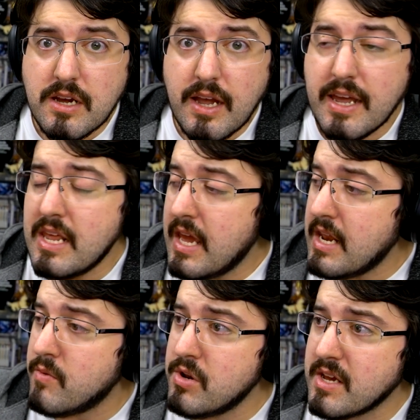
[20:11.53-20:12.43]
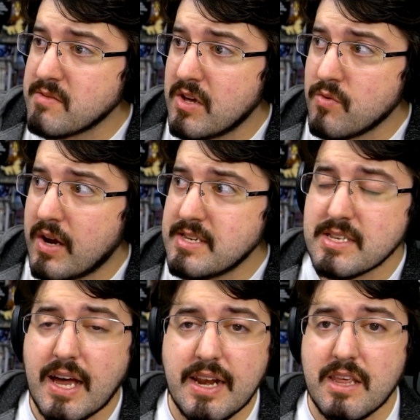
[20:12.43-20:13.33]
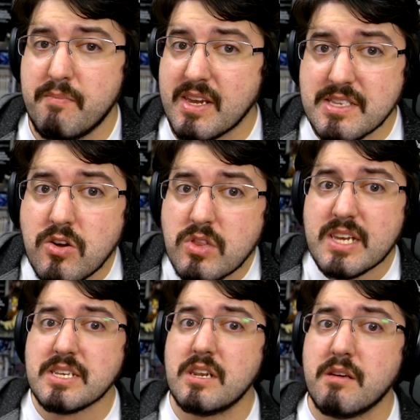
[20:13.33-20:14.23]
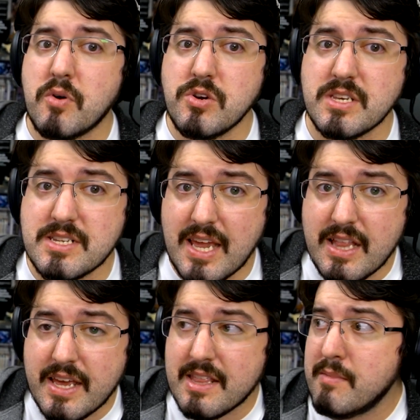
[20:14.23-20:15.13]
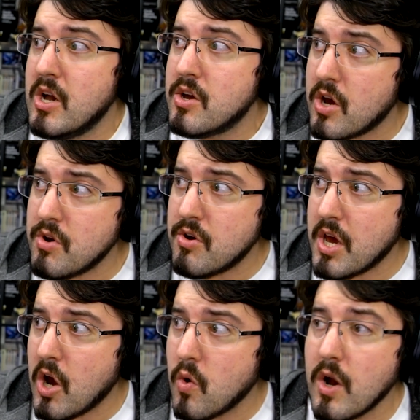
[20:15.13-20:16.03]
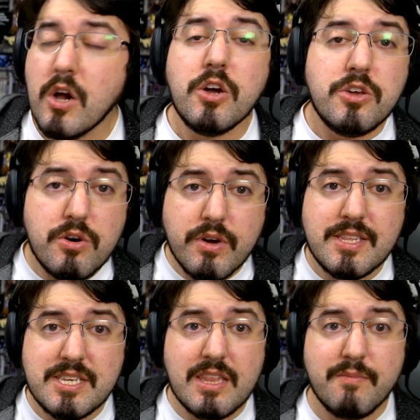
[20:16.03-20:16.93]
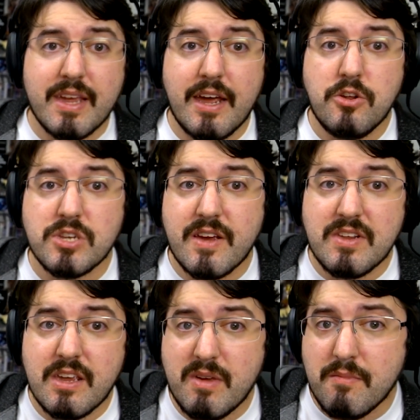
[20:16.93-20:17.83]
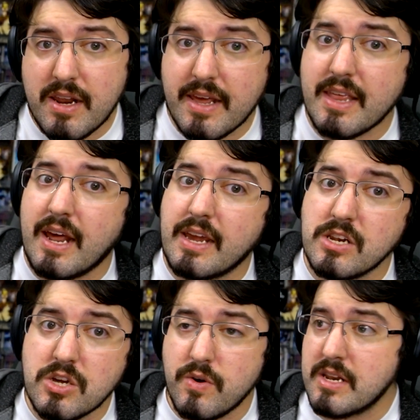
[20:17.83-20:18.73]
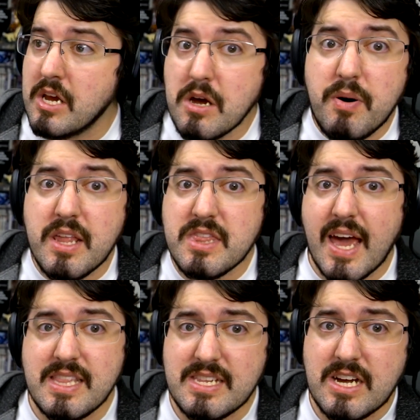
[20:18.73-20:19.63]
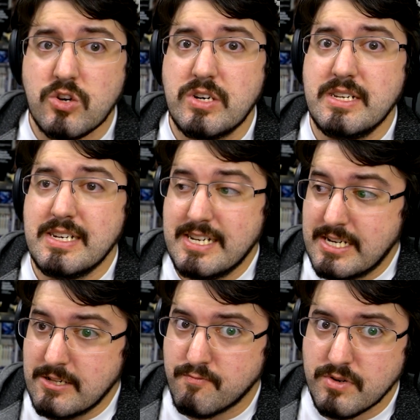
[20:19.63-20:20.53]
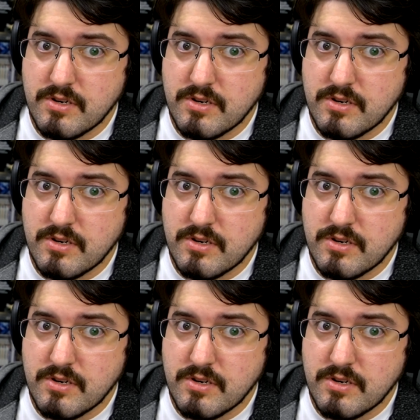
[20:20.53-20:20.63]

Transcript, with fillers: And anyone who tells them otherwise is lying to them because they're listening to the person telling them, no, no, no, you can see them again. You just have to give me money and then I can do it. But that's not going to help.